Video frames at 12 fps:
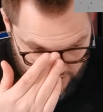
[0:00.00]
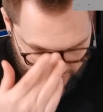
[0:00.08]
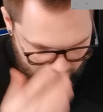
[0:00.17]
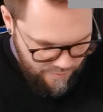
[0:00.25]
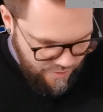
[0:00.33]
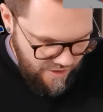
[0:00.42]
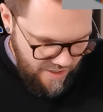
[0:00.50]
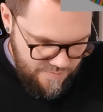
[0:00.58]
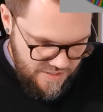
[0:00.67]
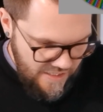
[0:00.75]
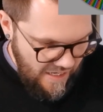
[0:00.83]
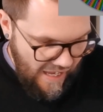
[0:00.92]
Cameron
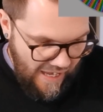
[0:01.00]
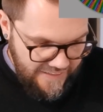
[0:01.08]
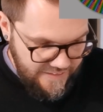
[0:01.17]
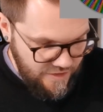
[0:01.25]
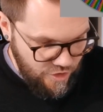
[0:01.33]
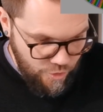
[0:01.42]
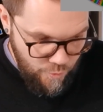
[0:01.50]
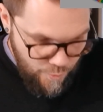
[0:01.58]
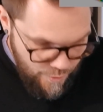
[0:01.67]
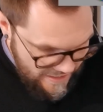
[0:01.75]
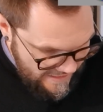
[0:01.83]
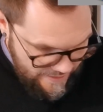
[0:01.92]
Grimes, I
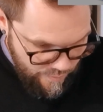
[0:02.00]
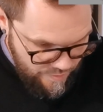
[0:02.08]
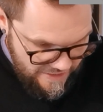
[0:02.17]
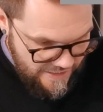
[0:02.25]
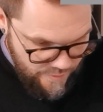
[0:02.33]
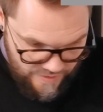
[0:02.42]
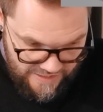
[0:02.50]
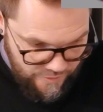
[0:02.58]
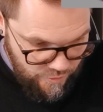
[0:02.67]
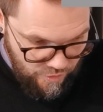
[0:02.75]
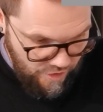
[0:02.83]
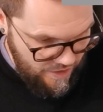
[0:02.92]
really, really, really
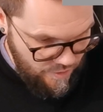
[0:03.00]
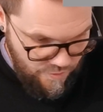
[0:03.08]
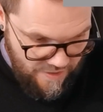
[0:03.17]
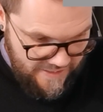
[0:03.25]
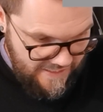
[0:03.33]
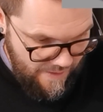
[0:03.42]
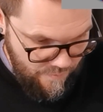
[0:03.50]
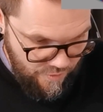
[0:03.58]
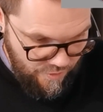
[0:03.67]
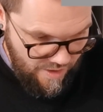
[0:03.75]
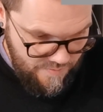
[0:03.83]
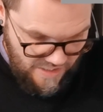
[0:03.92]
do not rate Cameron
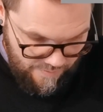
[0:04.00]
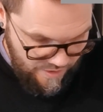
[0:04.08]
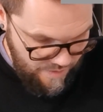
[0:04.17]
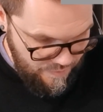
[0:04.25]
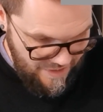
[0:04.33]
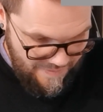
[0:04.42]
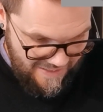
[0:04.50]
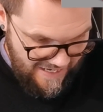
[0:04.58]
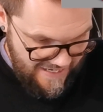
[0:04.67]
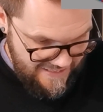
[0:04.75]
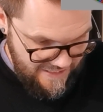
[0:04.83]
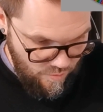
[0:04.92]
Grimes. I'm going to put him at
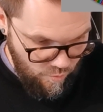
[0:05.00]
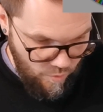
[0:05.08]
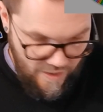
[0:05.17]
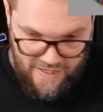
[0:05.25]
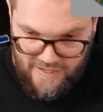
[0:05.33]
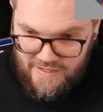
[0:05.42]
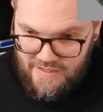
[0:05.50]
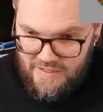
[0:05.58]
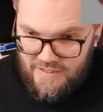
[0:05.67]
81.